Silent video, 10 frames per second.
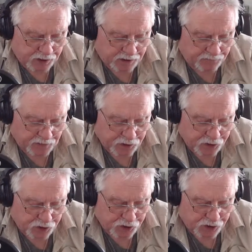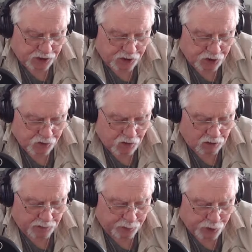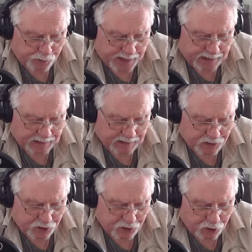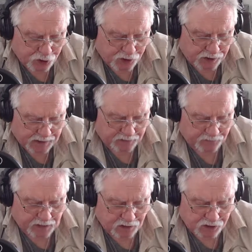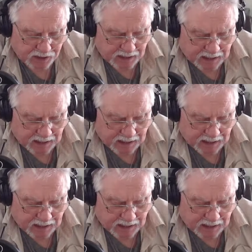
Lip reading: and Infectious Diseases strongly pushed back against the notion that the virus